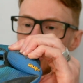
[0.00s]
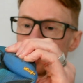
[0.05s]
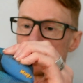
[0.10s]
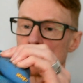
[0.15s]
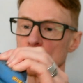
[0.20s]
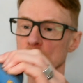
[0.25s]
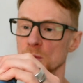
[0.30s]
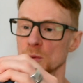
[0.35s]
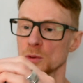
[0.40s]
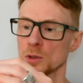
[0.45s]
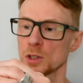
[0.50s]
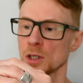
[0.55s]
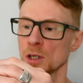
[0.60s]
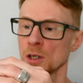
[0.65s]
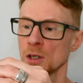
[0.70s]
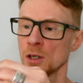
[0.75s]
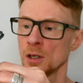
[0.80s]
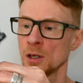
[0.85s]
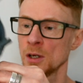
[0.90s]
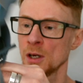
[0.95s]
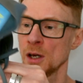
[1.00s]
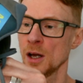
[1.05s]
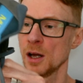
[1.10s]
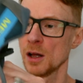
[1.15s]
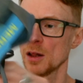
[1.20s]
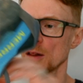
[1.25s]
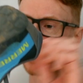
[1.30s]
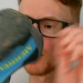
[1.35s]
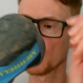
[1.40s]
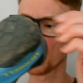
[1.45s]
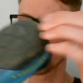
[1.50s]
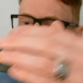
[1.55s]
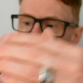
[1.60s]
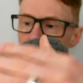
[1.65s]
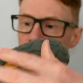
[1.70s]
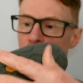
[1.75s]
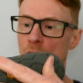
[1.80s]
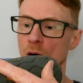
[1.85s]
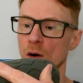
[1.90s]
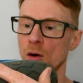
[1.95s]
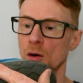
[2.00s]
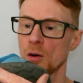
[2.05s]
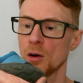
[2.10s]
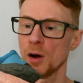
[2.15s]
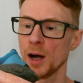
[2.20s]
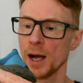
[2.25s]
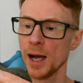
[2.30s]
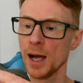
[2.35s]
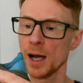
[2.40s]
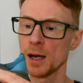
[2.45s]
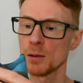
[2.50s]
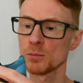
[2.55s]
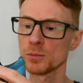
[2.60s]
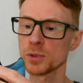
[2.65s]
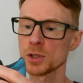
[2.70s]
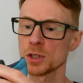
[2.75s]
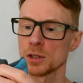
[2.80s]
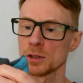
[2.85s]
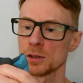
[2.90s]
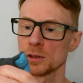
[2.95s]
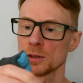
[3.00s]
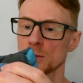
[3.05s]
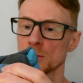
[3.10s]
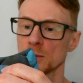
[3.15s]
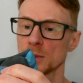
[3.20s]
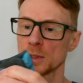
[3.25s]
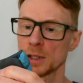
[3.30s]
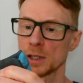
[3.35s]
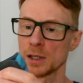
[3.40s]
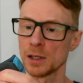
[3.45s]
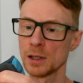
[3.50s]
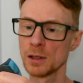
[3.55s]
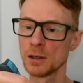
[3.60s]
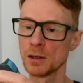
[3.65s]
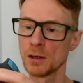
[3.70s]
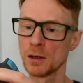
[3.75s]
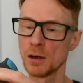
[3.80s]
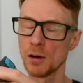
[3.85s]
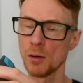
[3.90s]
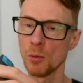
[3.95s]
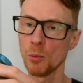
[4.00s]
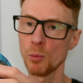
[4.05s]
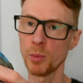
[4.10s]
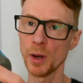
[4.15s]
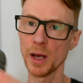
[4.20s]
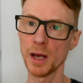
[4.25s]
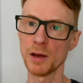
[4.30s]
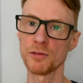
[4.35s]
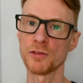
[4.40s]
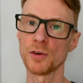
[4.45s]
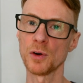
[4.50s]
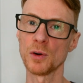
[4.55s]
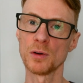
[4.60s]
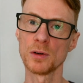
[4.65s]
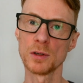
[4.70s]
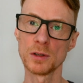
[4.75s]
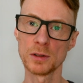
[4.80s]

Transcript: shoes, they are absolutely barefoot.